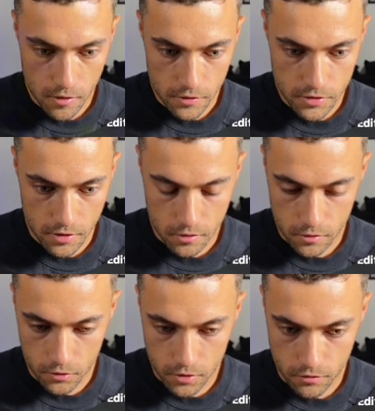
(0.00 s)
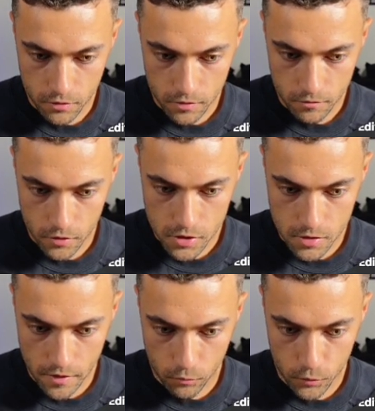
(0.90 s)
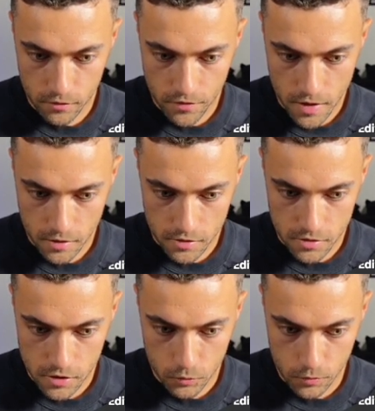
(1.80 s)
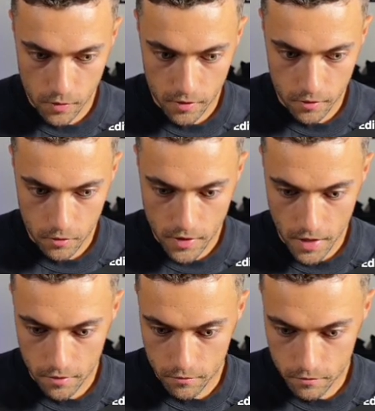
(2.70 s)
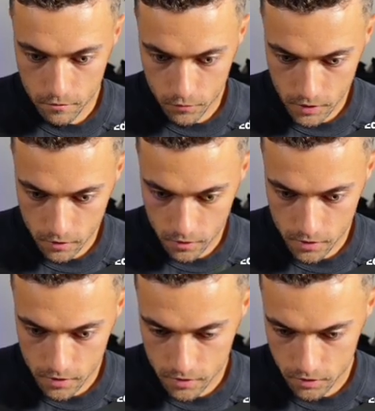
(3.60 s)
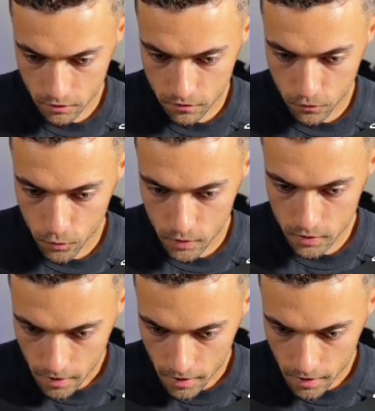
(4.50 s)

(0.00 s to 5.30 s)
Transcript: It's like a little different version of that wind effect. It's this one right here, that one they call it. This says like FUA.